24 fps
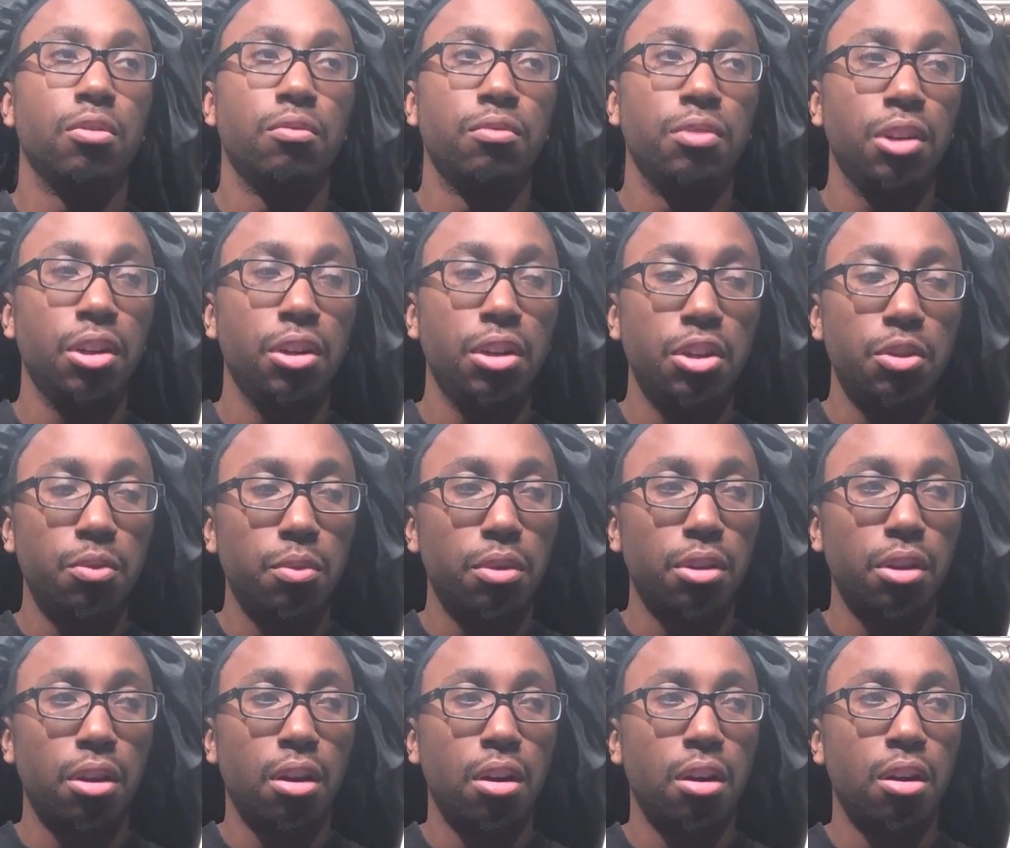dealings
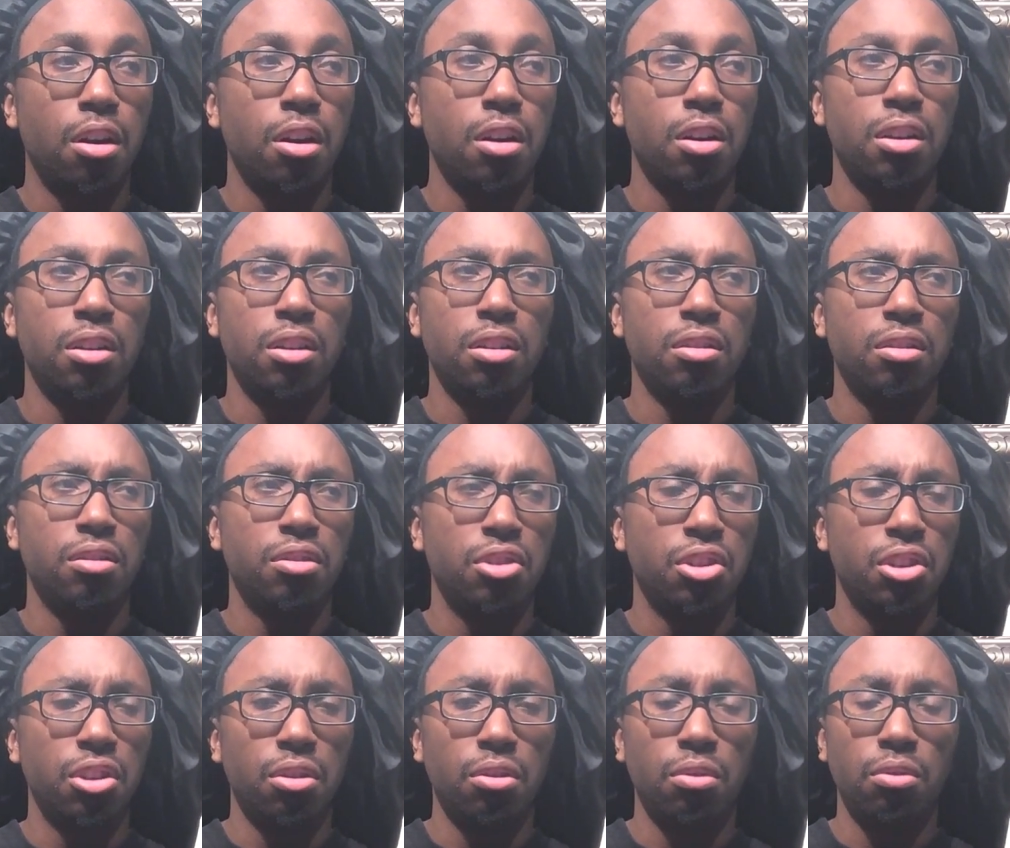with the heart and
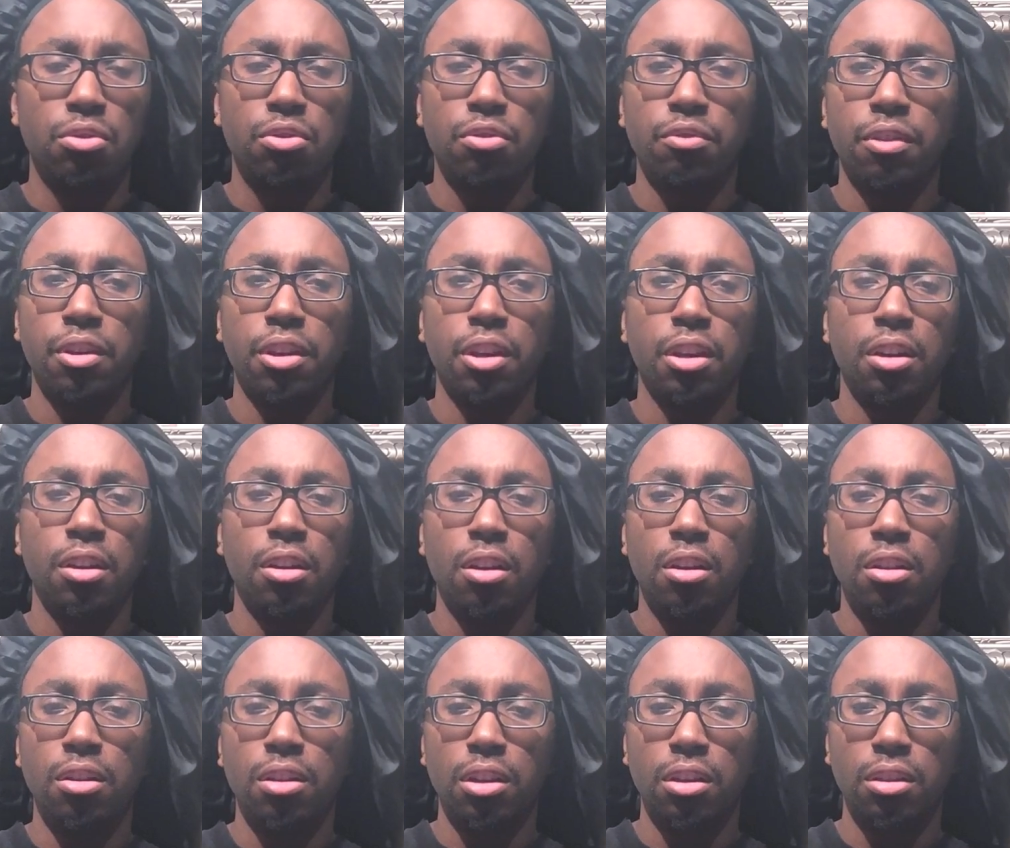children,
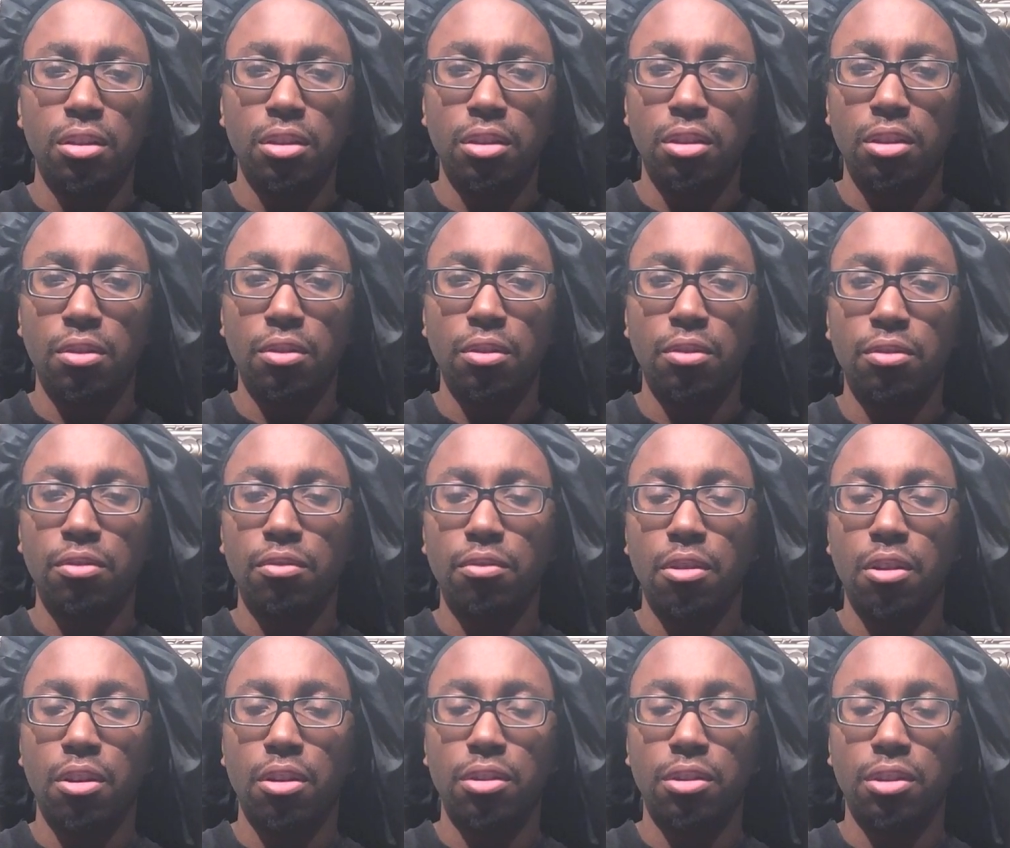all that. Those
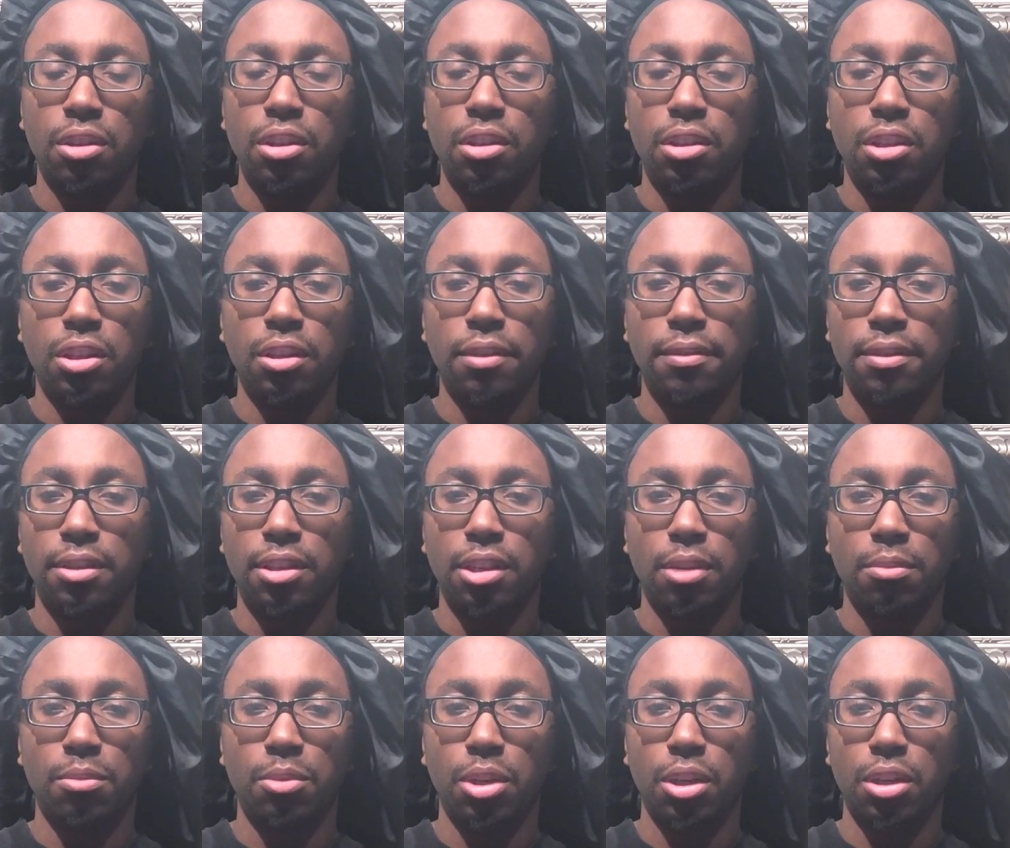are all sensitive
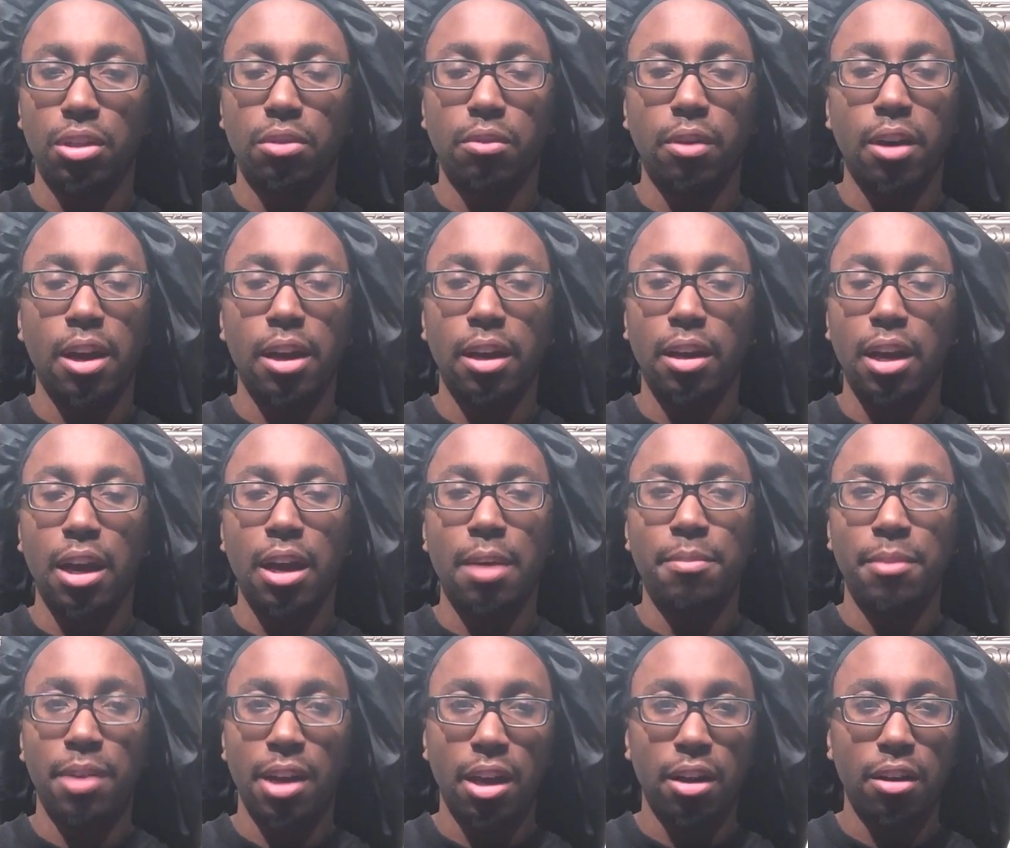subjects, so
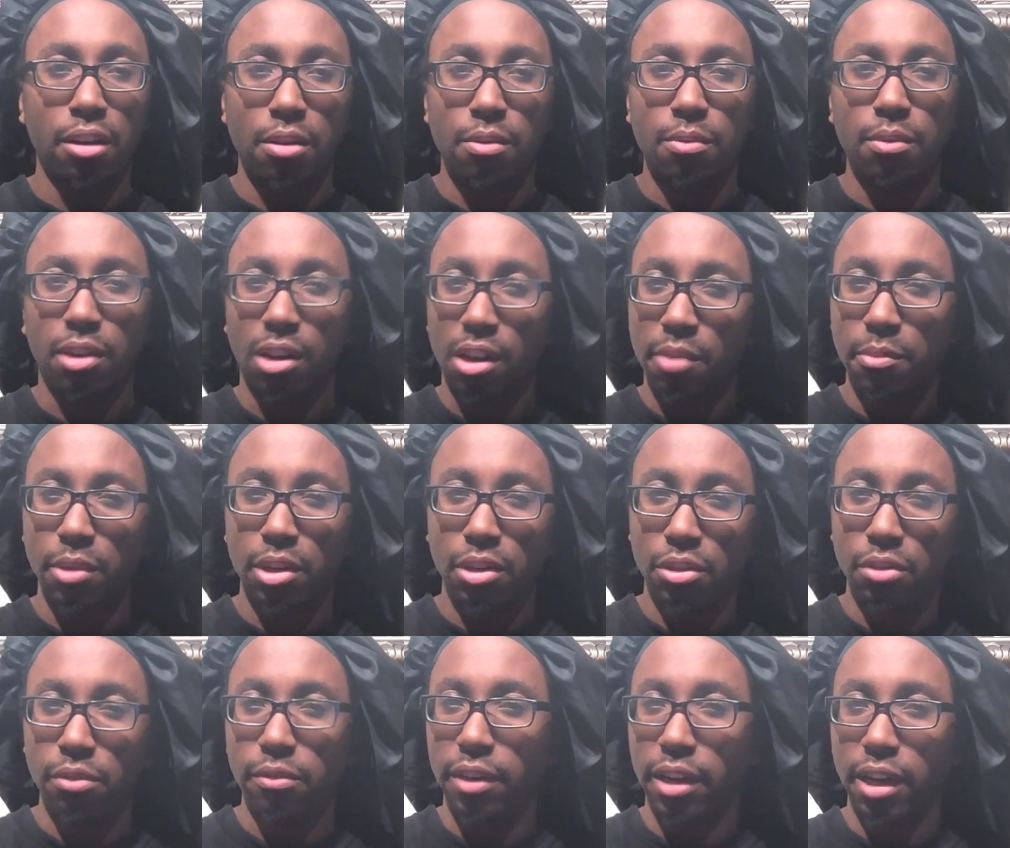I'm not gonna come
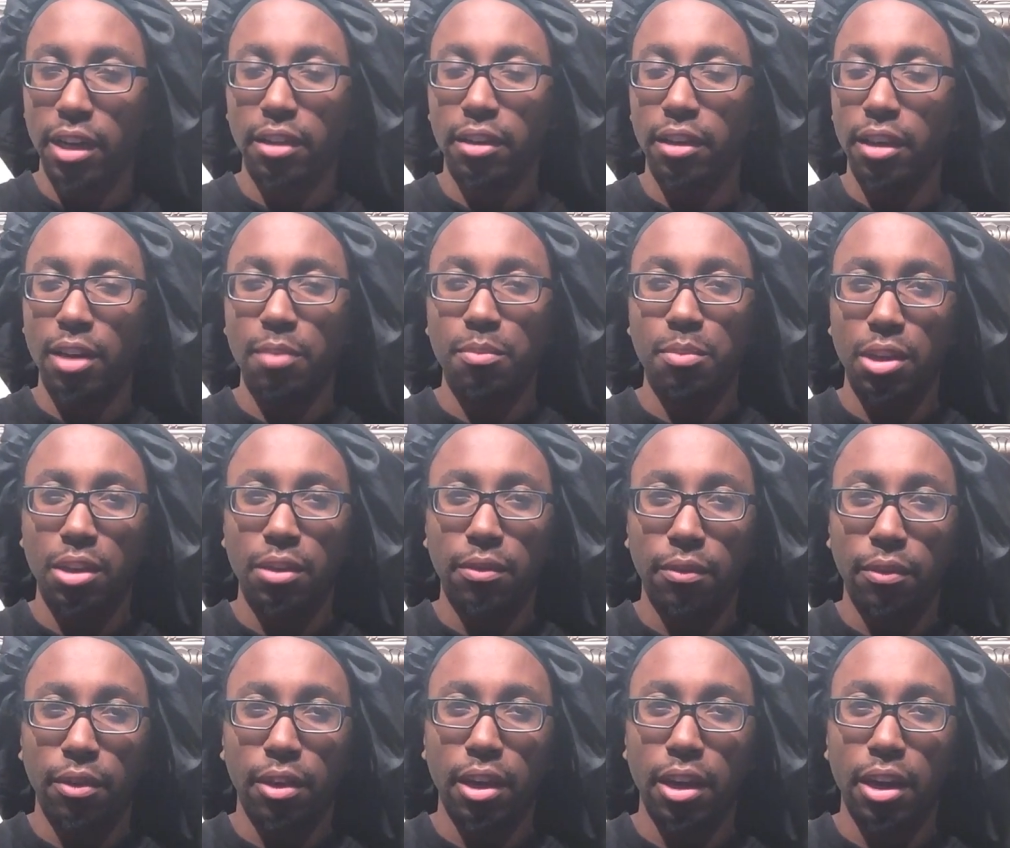at you like that,
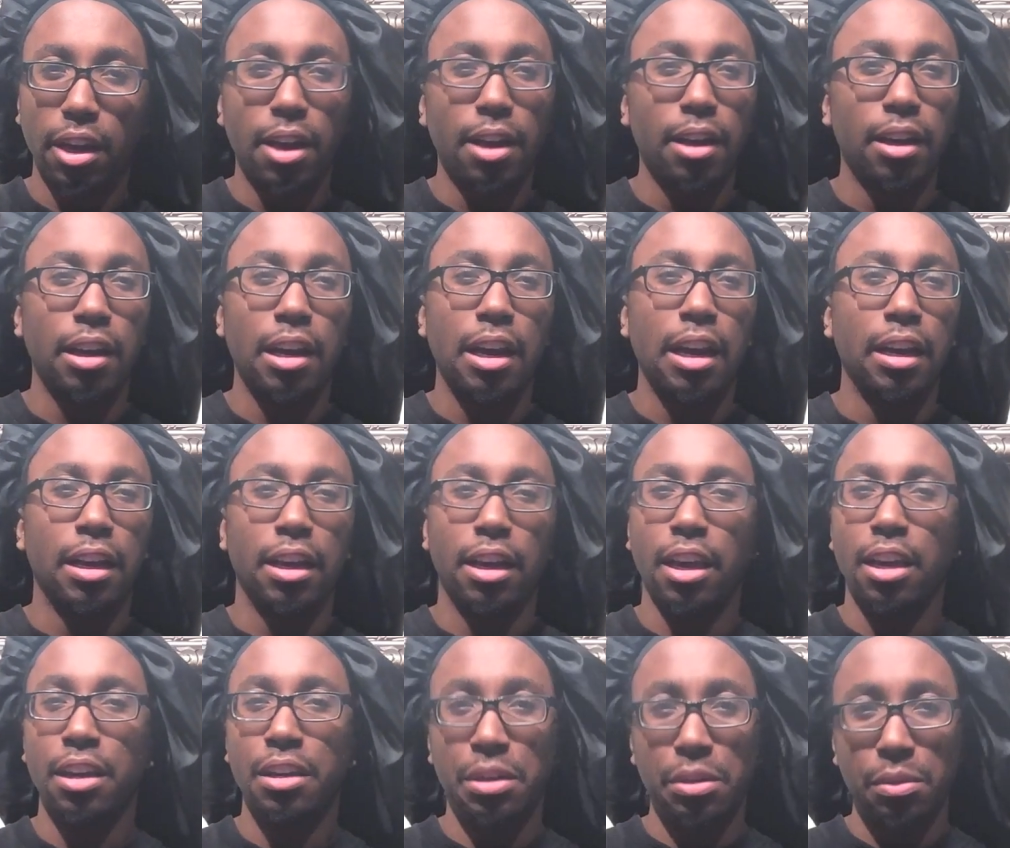bitch, for that. I
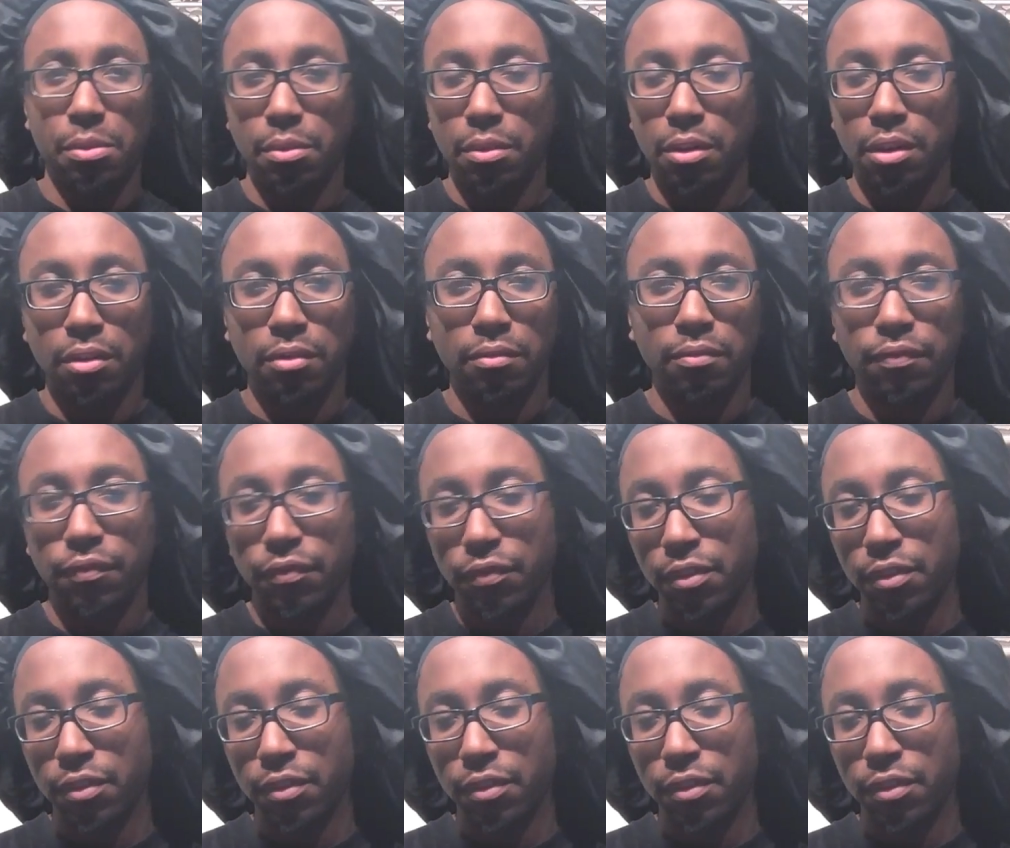can't do it,